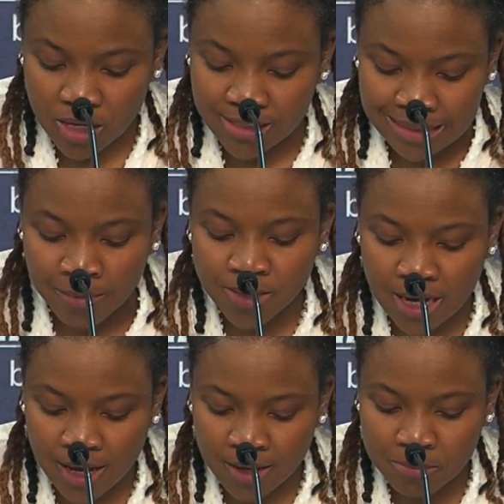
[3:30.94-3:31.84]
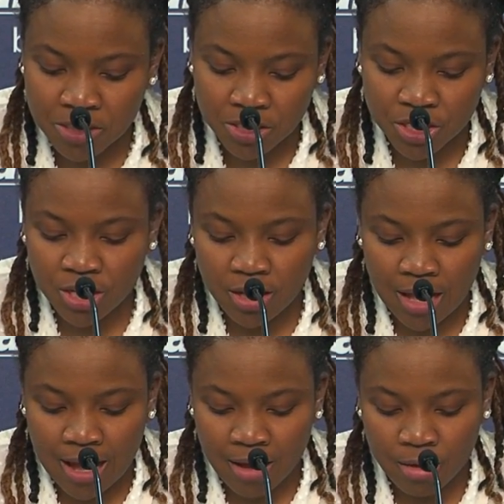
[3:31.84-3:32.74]
sometimes she
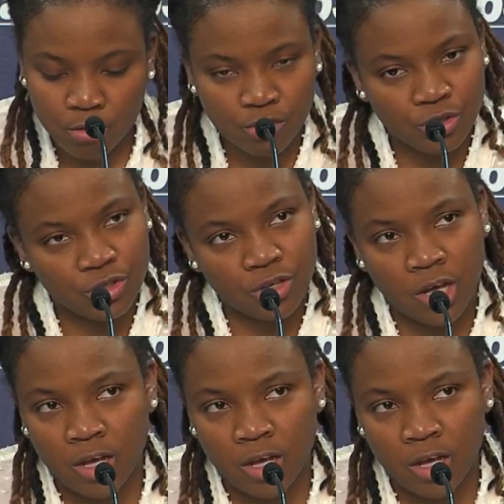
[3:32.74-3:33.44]
allows